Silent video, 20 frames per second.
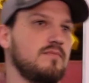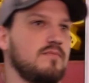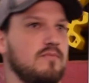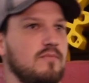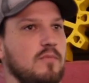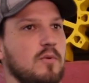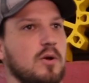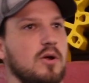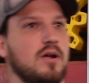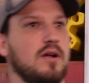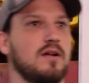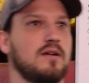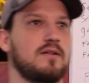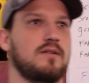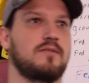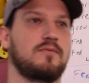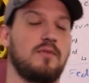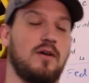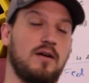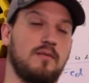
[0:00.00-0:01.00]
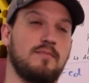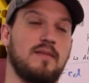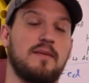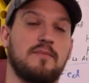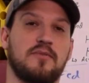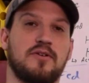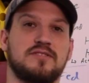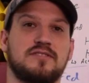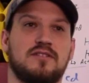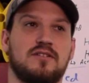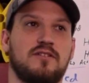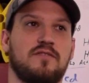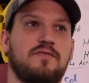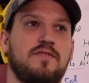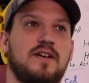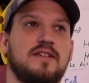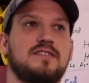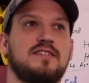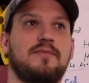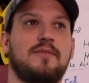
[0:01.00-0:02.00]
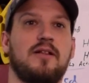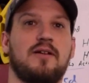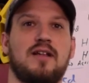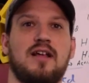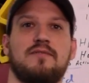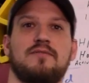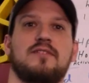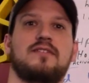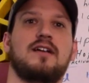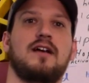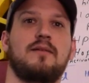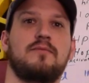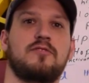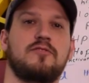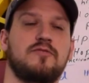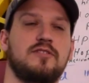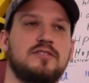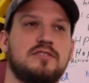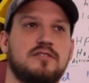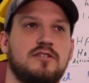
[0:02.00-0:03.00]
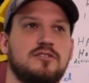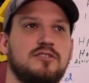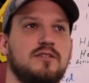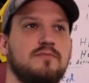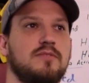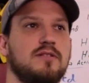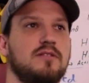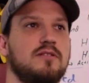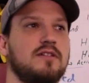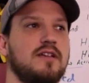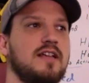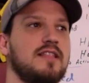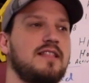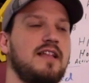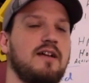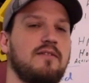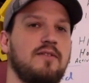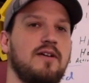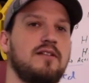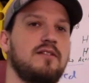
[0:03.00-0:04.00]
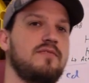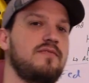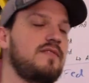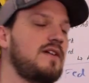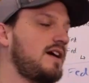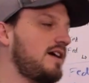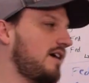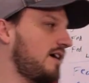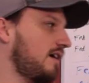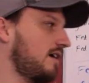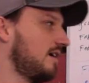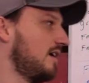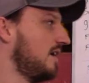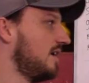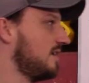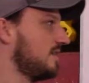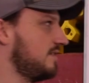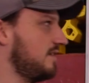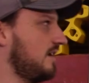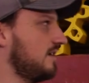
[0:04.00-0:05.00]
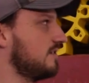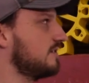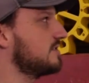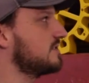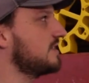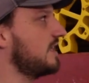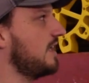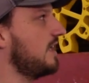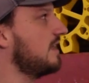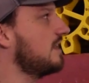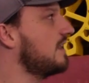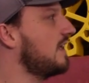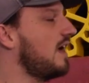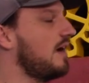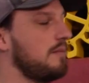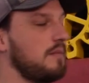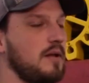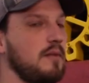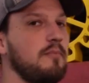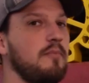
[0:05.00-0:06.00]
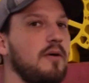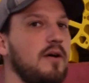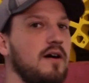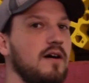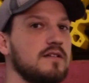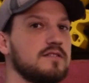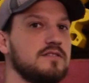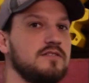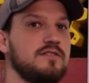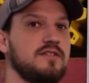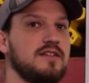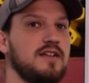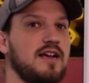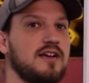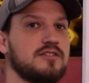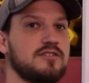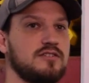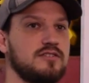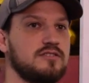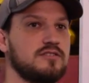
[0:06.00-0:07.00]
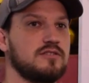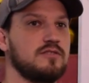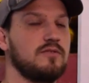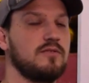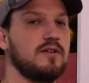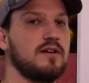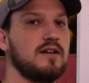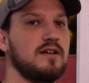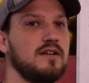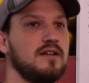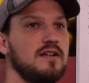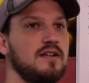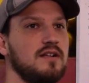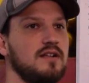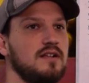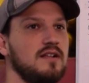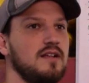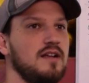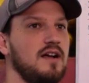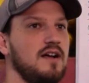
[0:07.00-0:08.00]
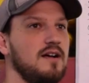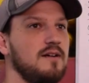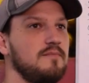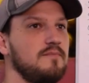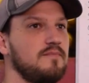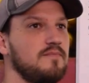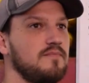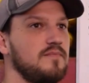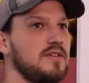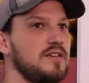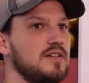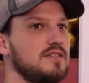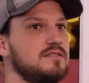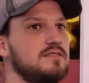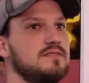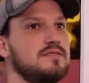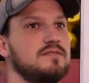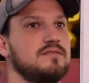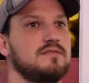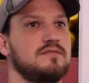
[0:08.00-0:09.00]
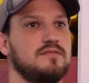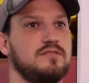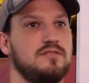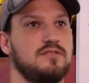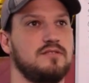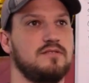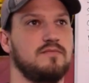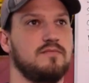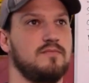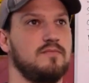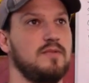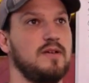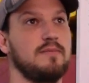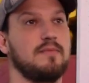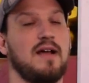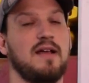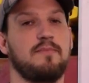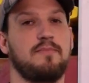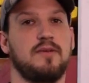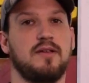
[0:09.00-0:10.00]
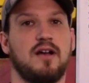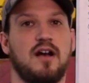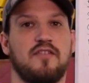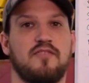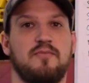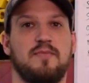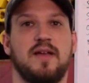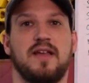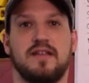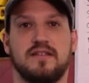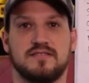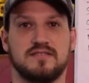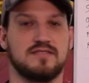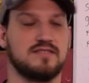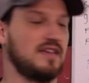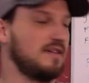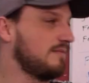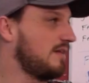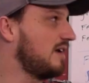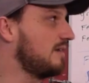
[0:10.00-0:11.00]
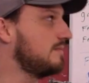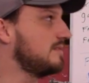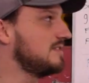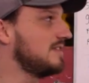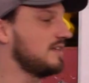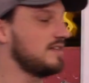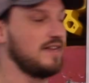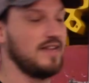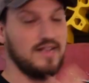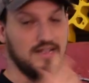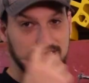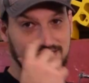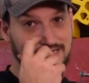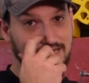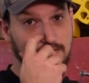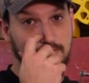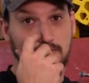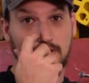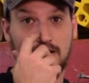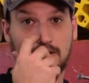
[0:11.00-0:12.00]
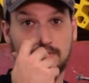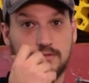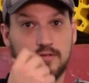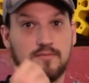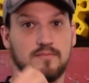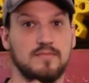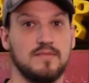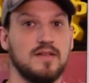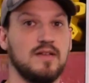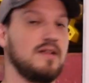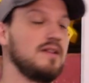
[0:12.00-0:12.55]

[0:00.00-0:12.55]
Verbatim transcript: we're, our memory's a little fuzzy. We don't have the time to research it, but look at that rate of fire to understand how many balls you can actually score um, because we might be off base. It might be that hey, it's not a problem,